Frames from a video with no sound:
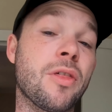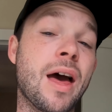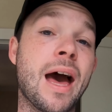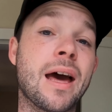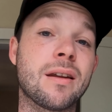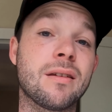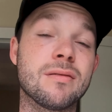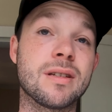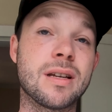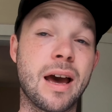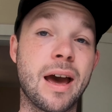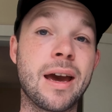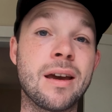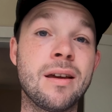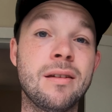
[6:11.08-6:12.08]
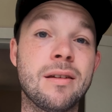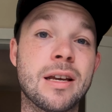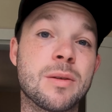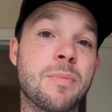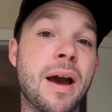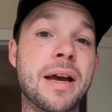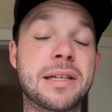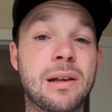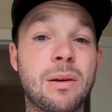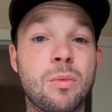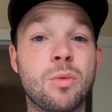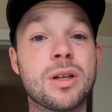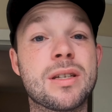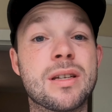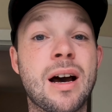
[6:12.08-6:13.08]
that day is basically when
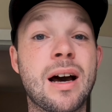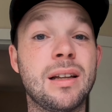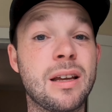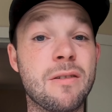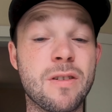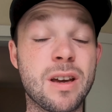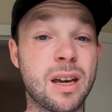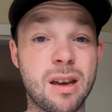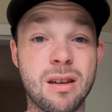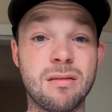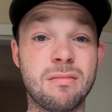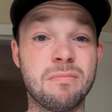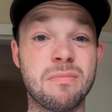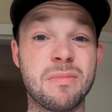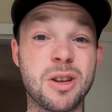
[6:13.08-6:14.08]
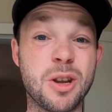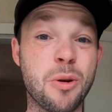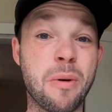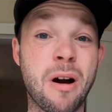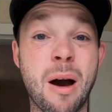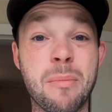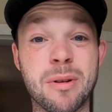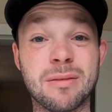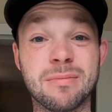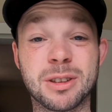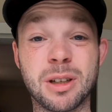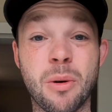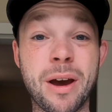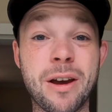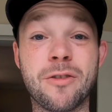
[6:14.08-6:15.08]
we'll start living in the new apartment.
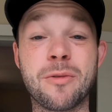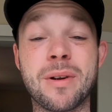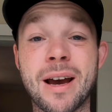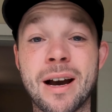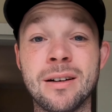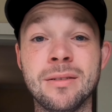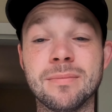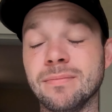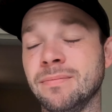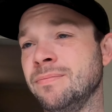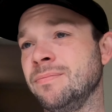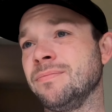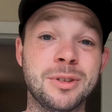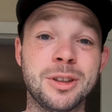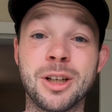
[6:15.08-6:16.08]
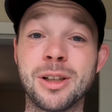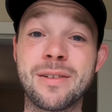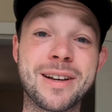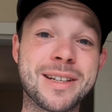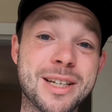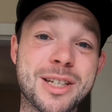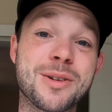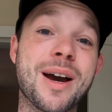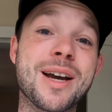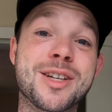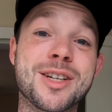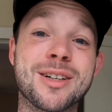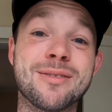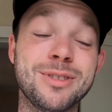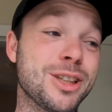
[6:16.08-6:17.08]
So a week from now, new living
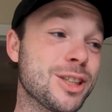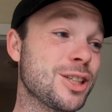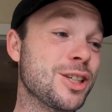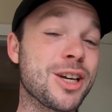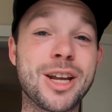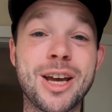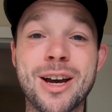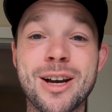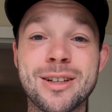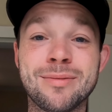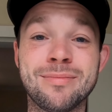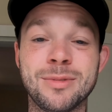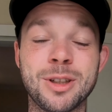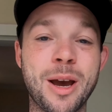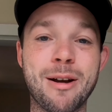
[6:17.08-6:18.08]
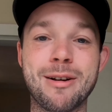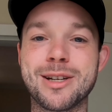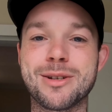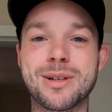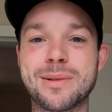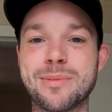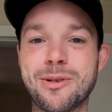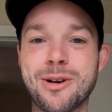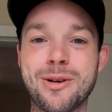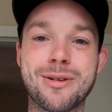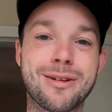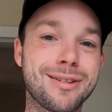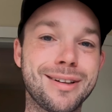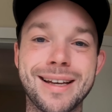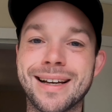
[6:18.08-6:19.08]
situation, new studio, new area to explore. We're
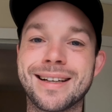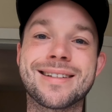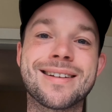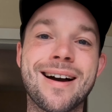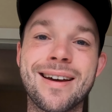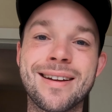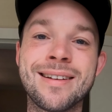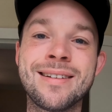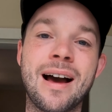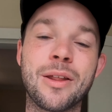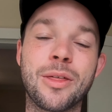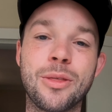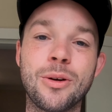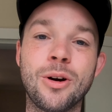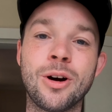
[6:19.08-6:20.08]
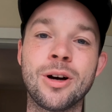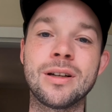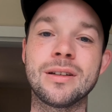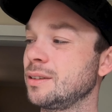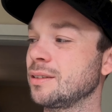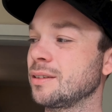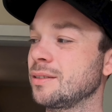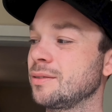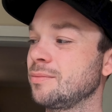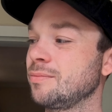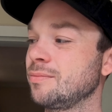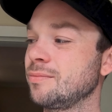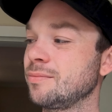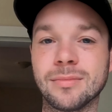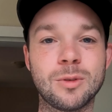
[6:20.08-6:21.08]
really excited. I thought,
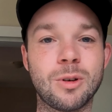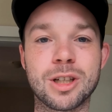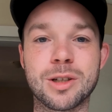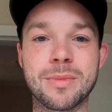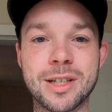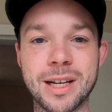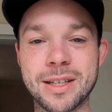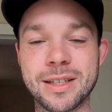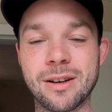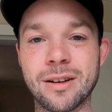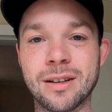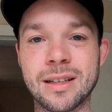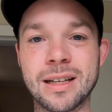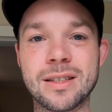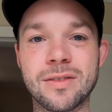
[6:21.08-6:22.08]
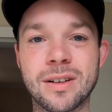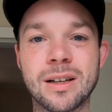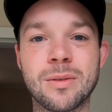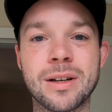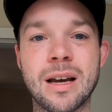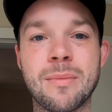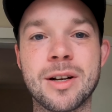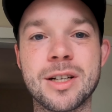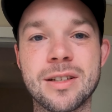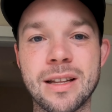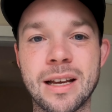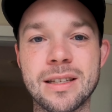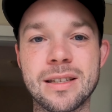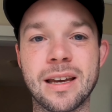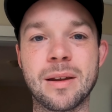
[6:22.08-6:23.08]
washing machine's going on, that's fine. I wonder how much
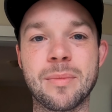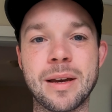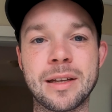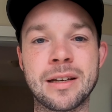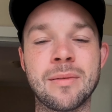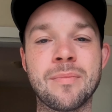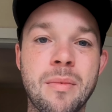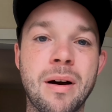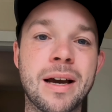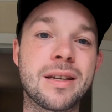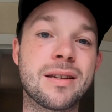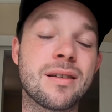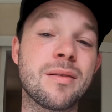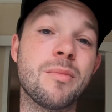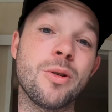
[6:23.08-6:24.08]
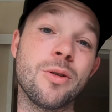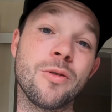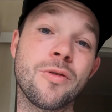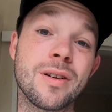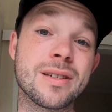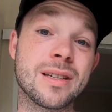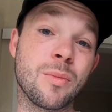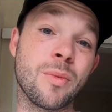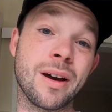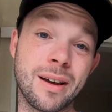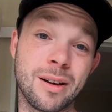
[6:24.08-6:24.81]
that's getting picked up. Might move somewhere